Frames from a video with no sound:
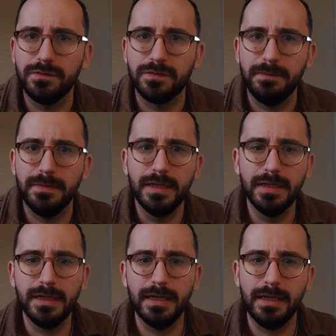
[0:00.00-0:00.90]
from
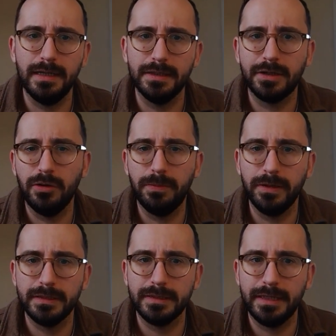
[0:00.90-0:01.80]
the Cobra
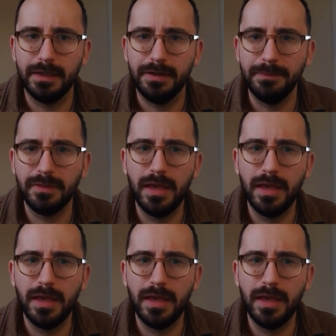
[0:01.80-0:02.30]
and Canary.